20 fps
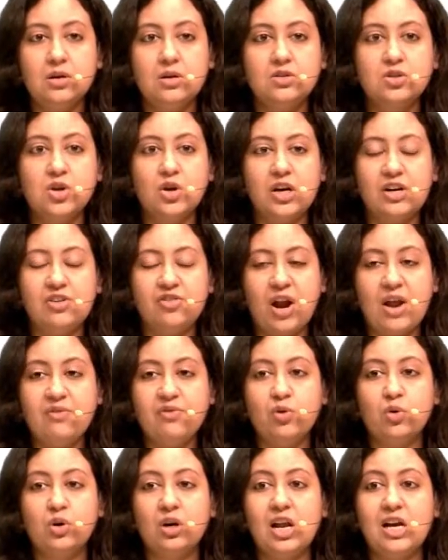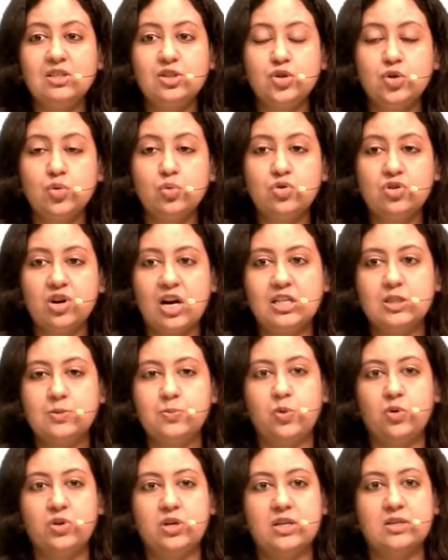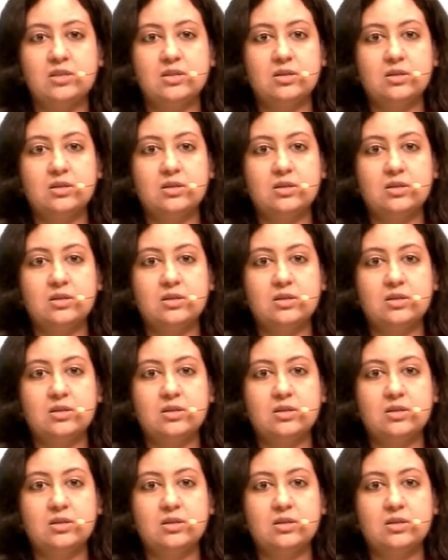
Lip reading: Sorry, trifocal has two transport discs.